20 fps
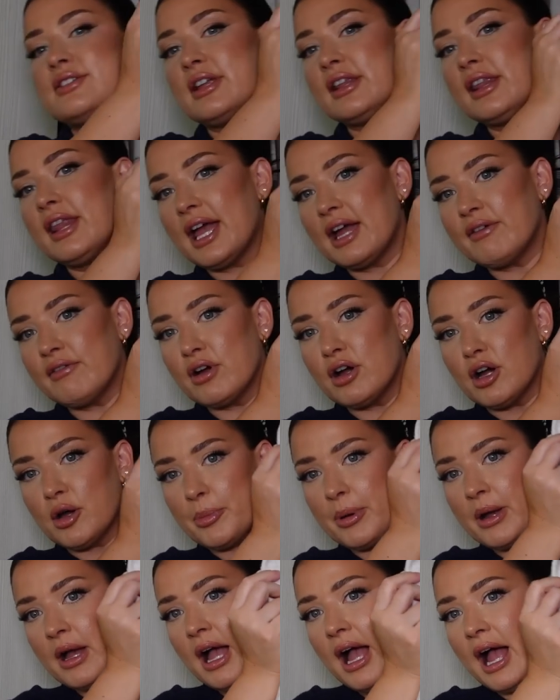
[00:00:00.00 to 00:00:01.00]
to layer
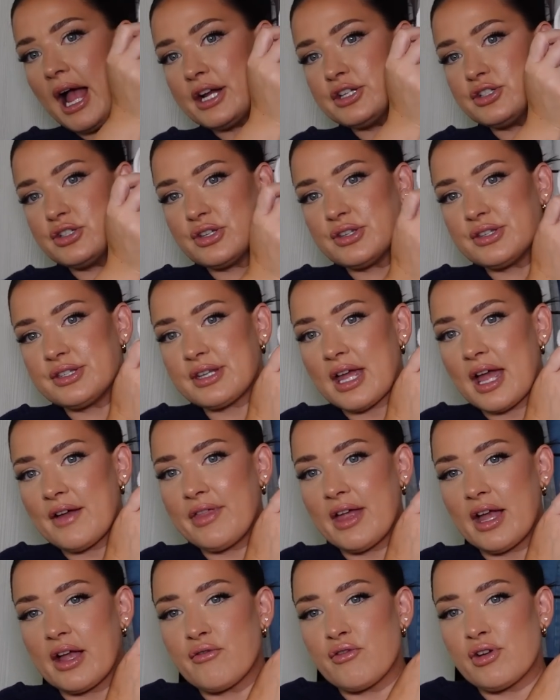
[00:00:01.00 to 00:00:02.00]
up and just have
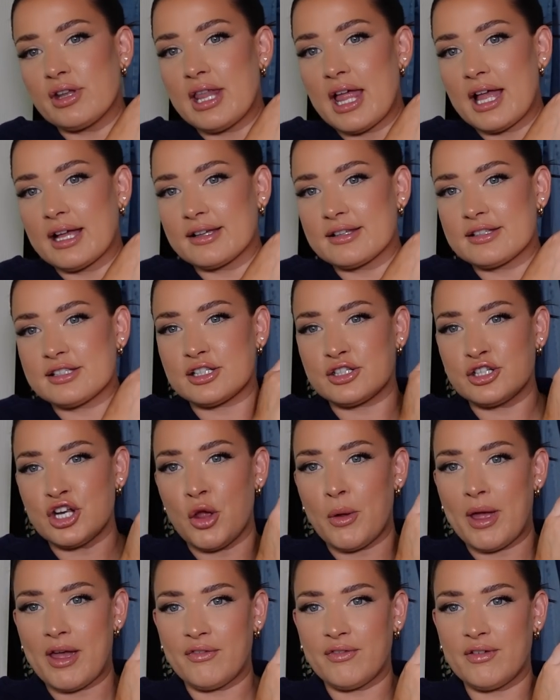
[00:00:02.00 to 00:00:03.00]
that relaxed,
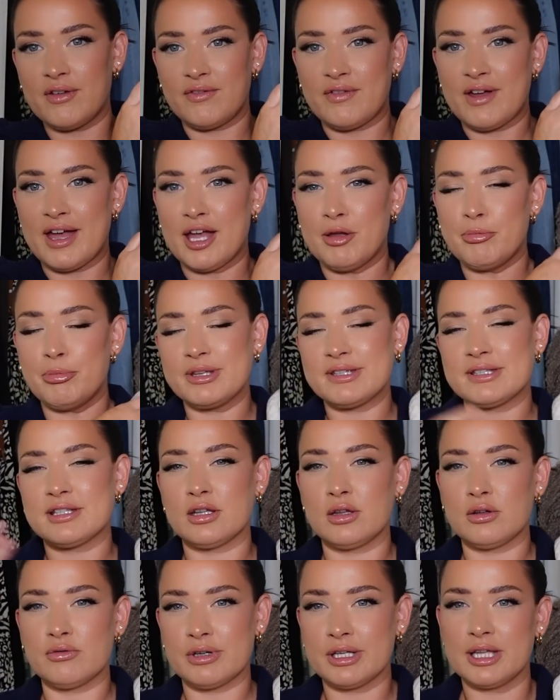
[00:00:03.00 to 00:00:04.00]
no effort vibe, but
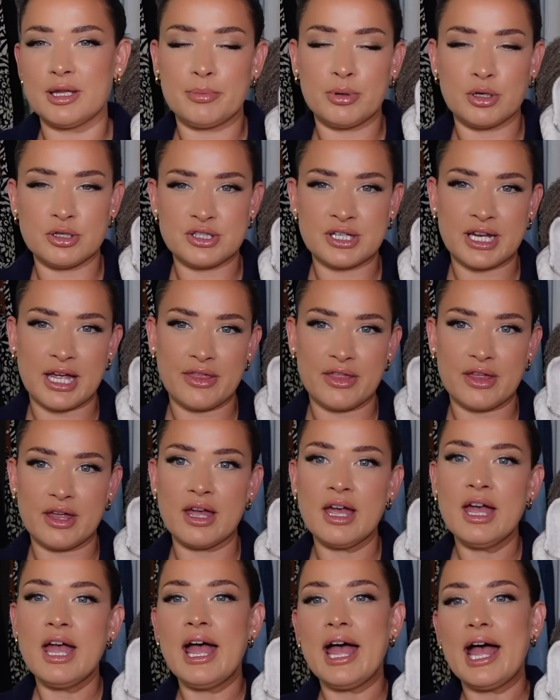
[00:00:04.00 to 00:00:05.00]
still look really put
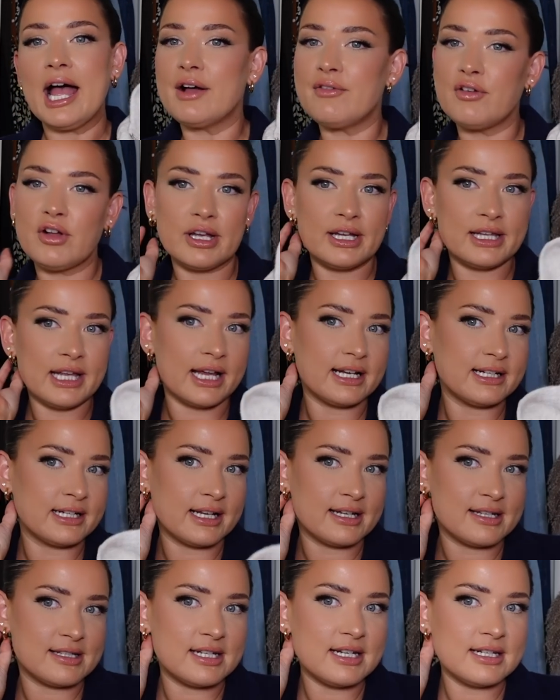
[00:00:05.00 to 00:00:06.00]
together. Have all your like
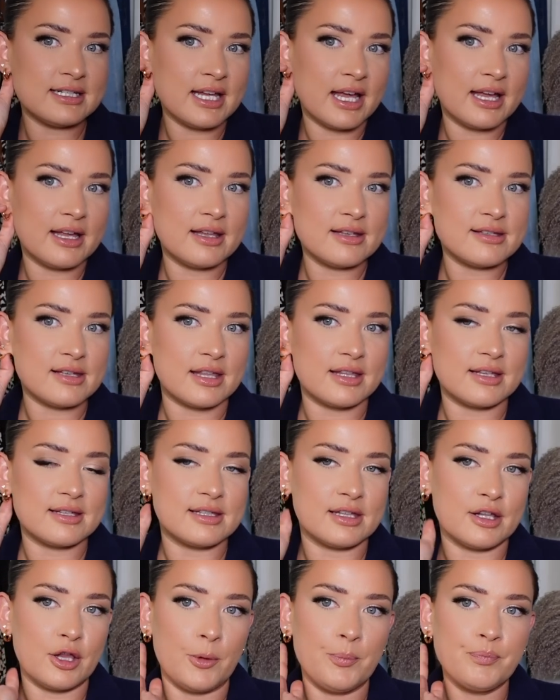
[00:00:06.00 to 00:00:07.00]
nice details like these
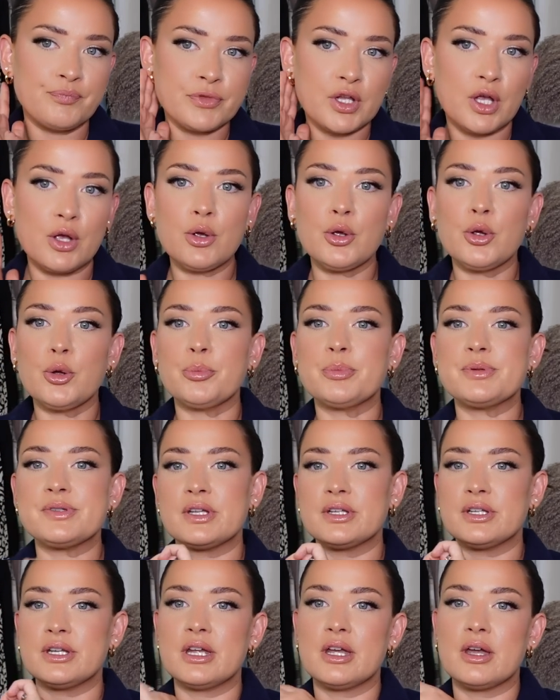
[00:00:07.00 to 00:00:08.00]
little hoops
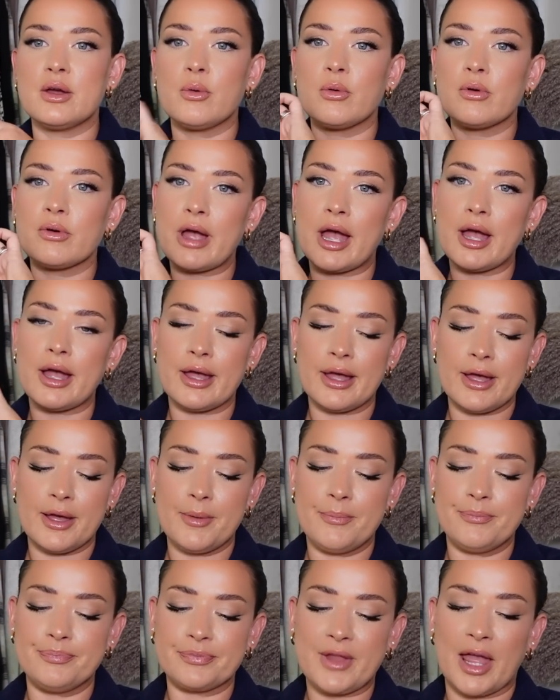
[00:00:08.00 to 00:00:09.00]
and your
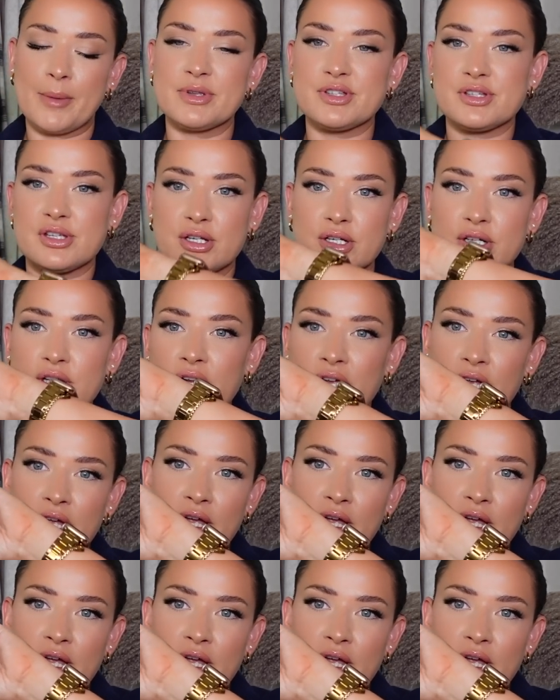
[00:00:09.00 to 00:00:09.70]
Amazon